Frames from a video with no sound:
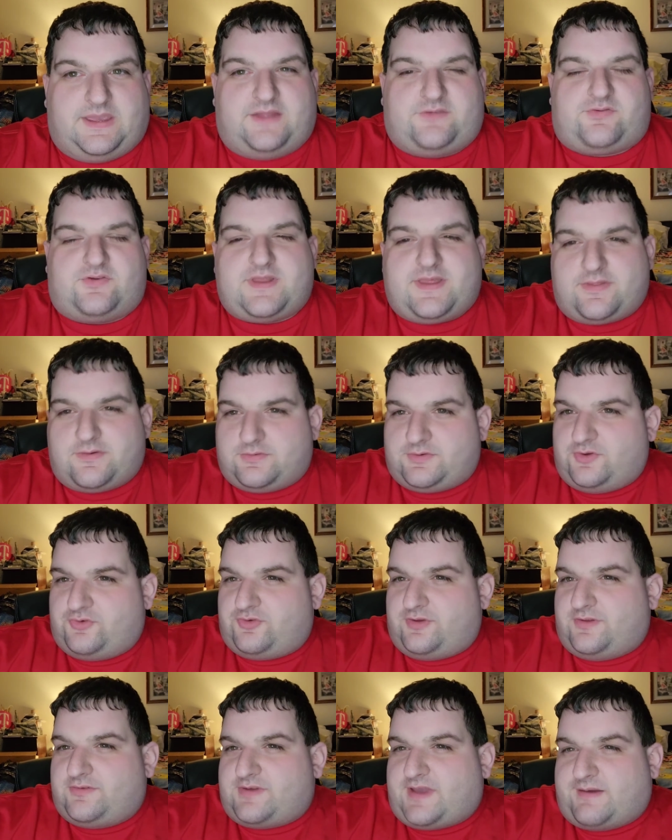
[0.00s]
It's another
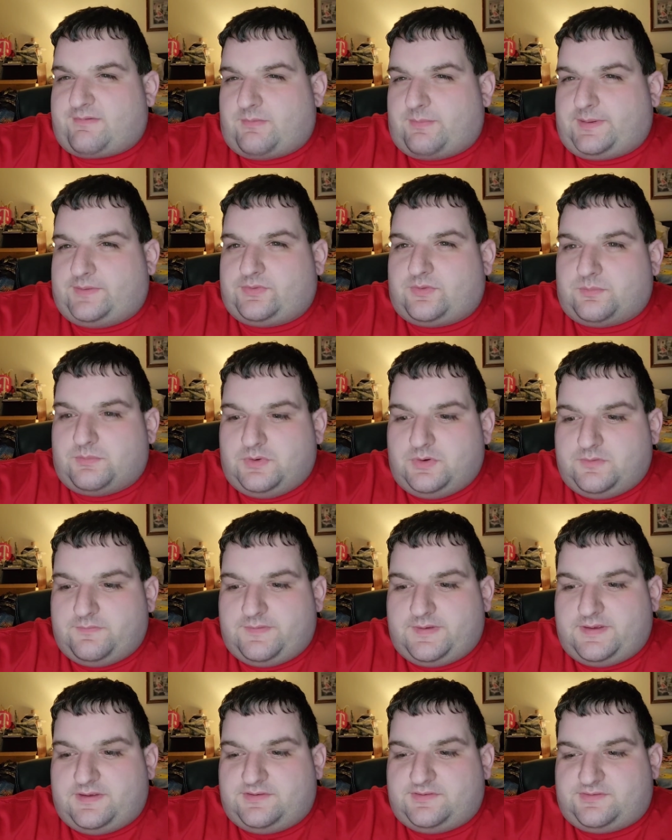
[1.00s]
edition of Time About the
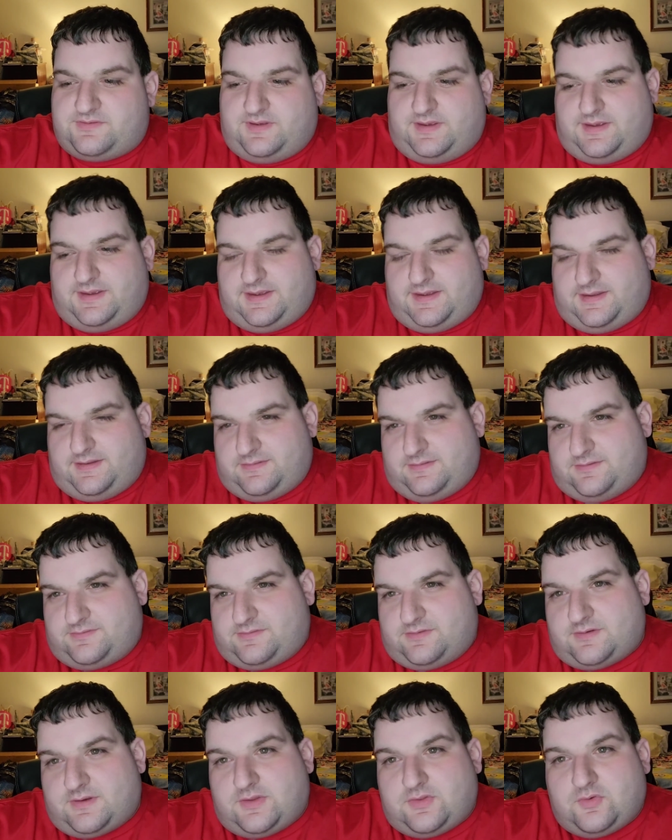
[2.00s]
Movies, and
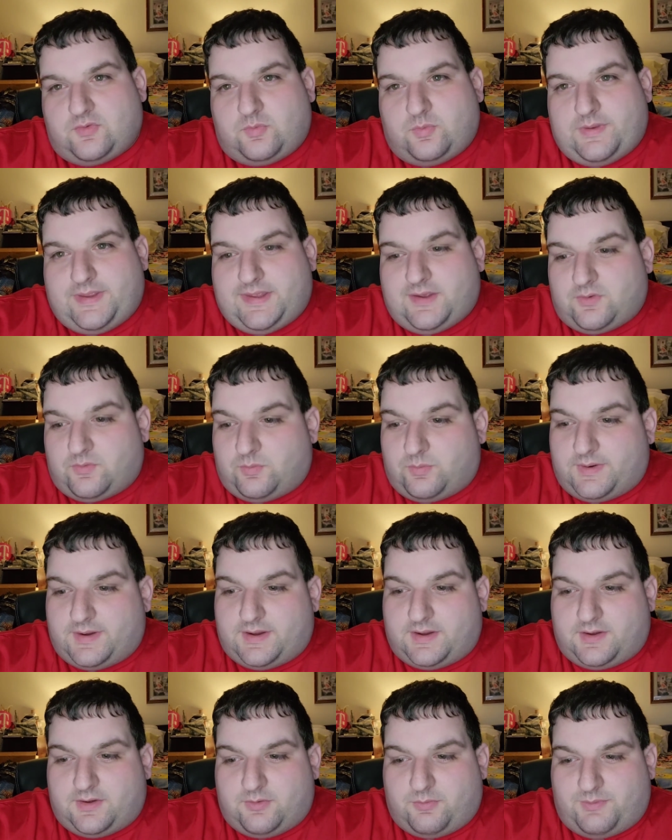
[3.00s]
it's another week
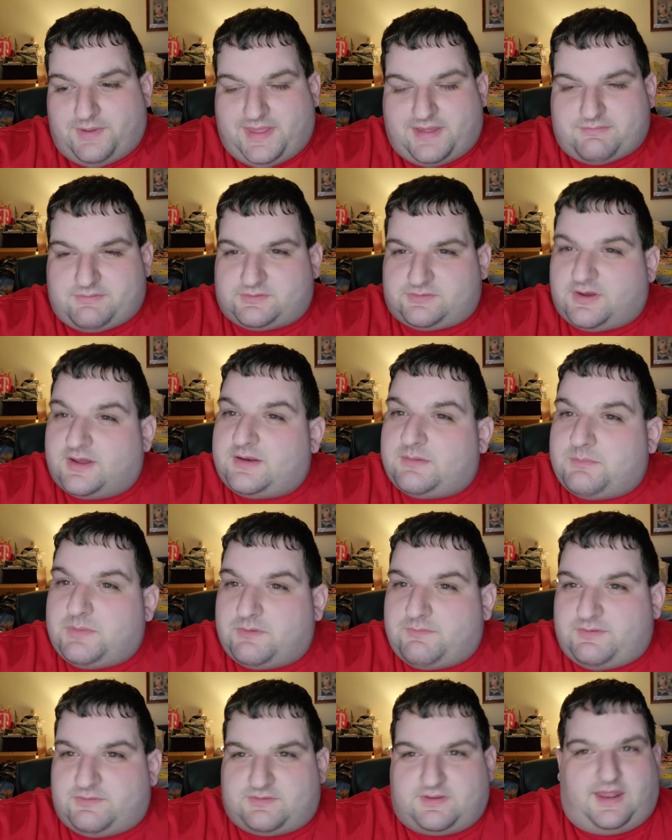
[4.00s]
where we have a ton of
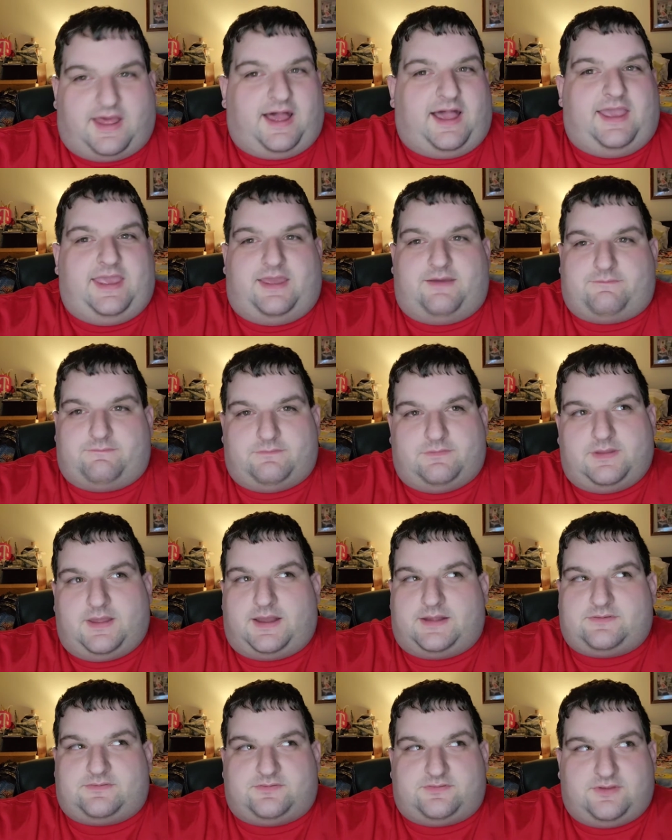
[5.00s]
movies that I have
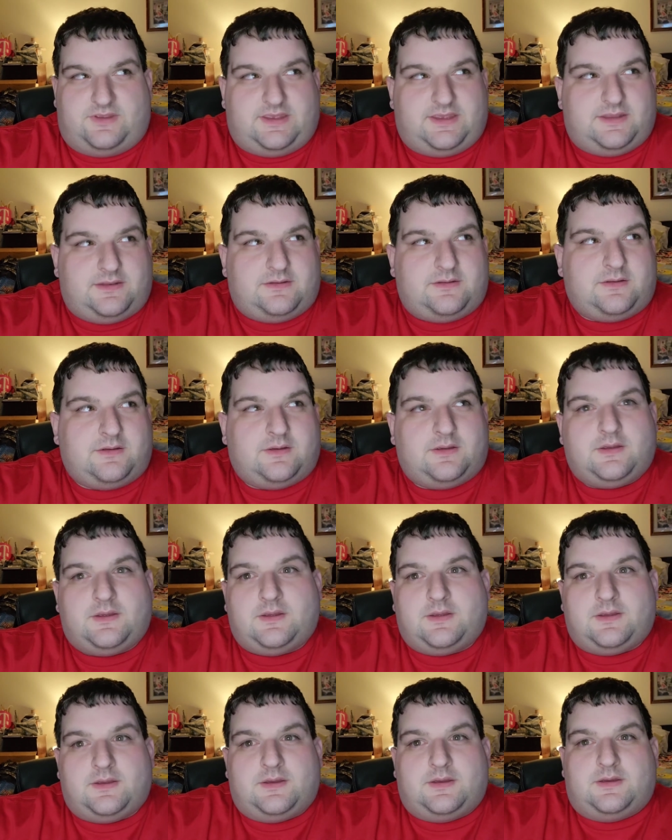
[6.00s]
not seen.
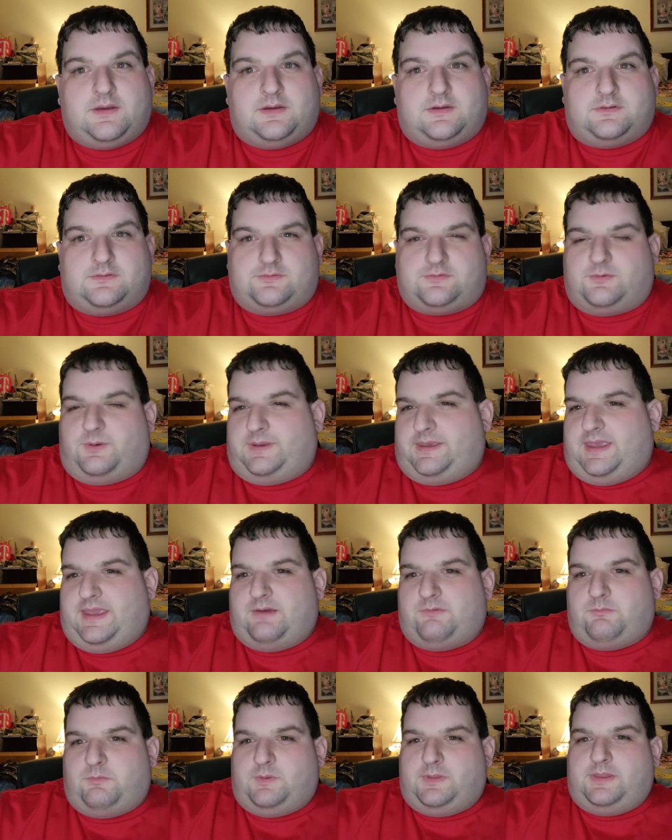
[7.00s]
So I
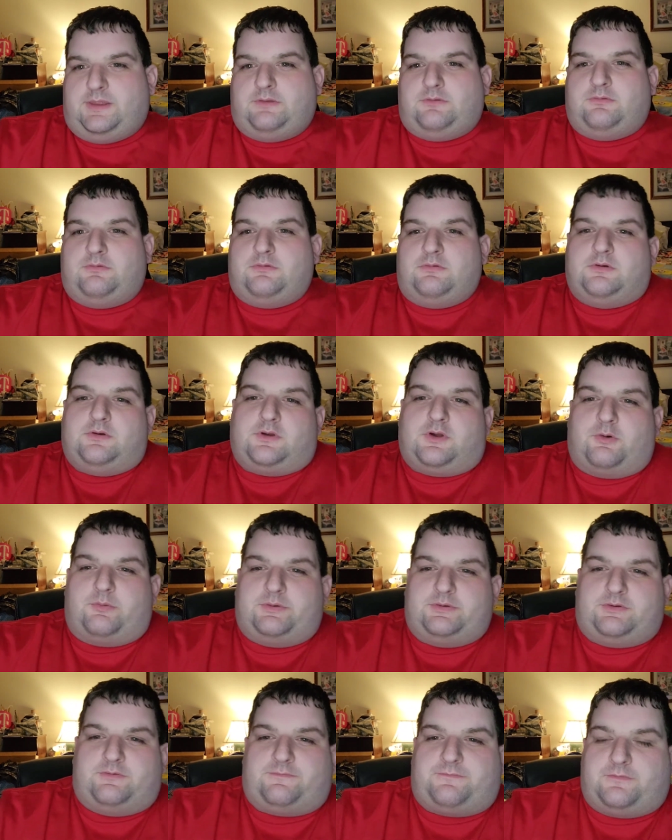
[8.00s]
can't really do
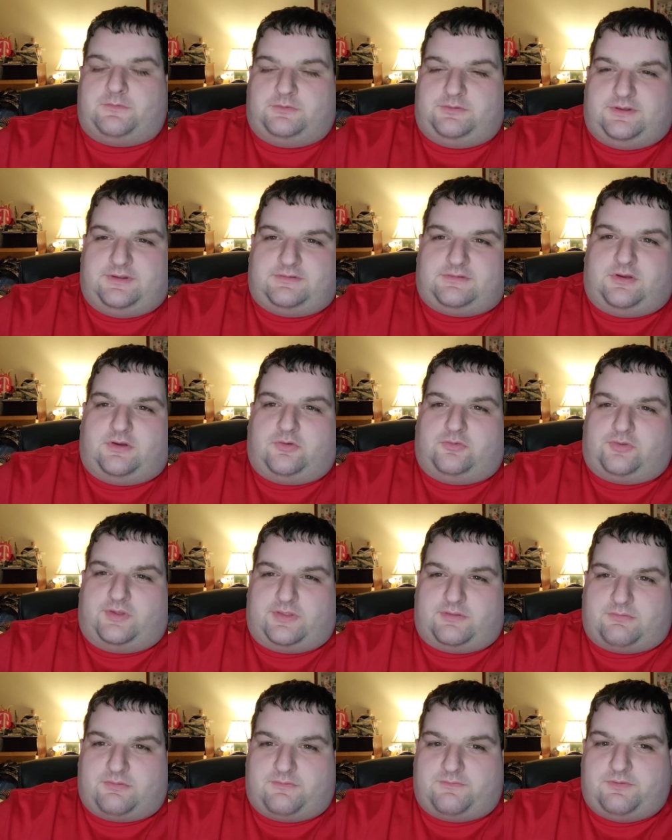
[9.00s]
go into full details
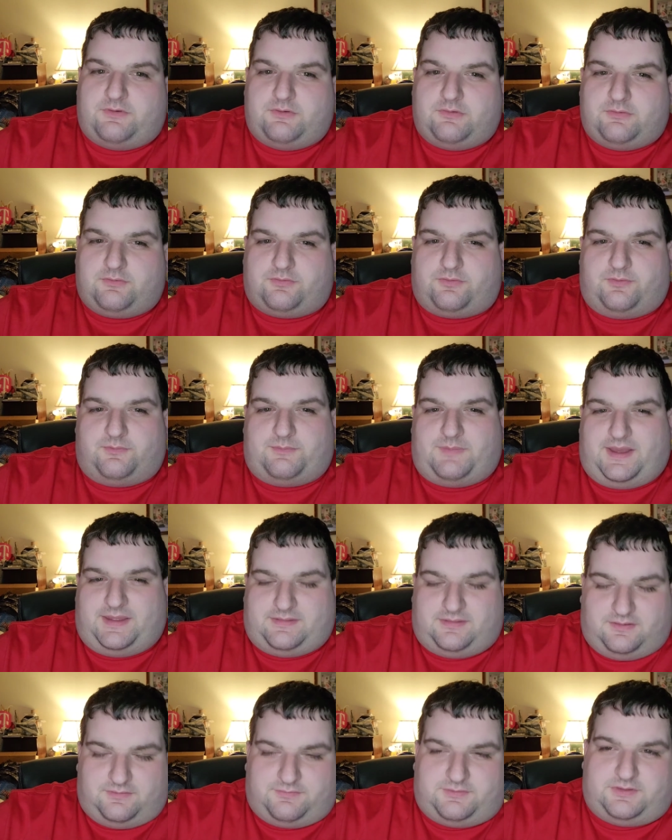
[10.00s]
on the reviews for
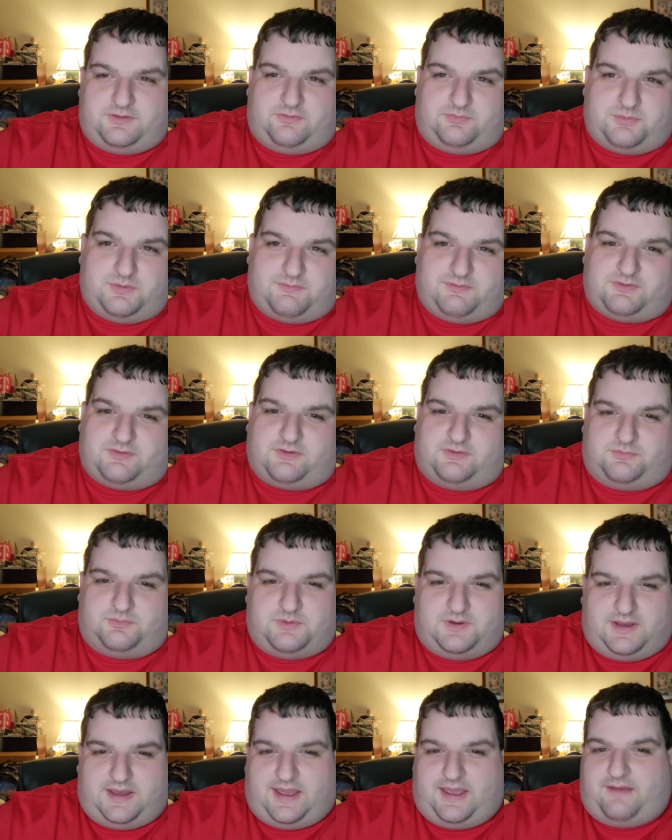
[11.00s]
my for these movies because
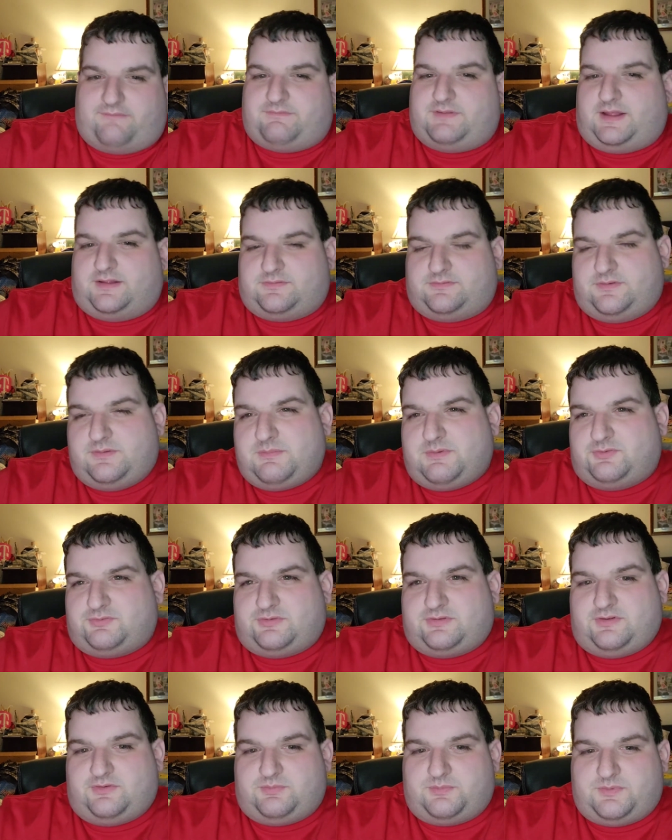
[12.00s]
I've not seen
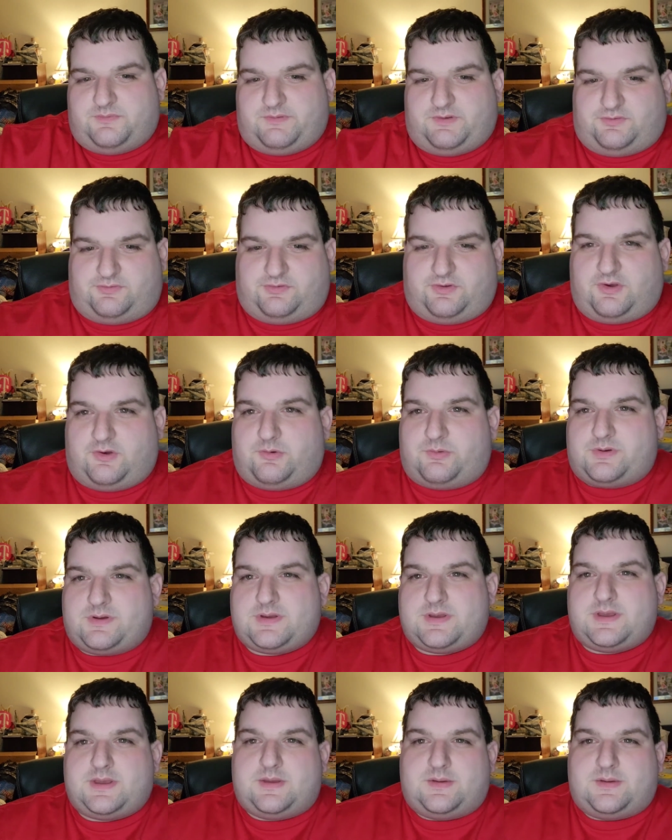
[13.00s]
most of these movies. So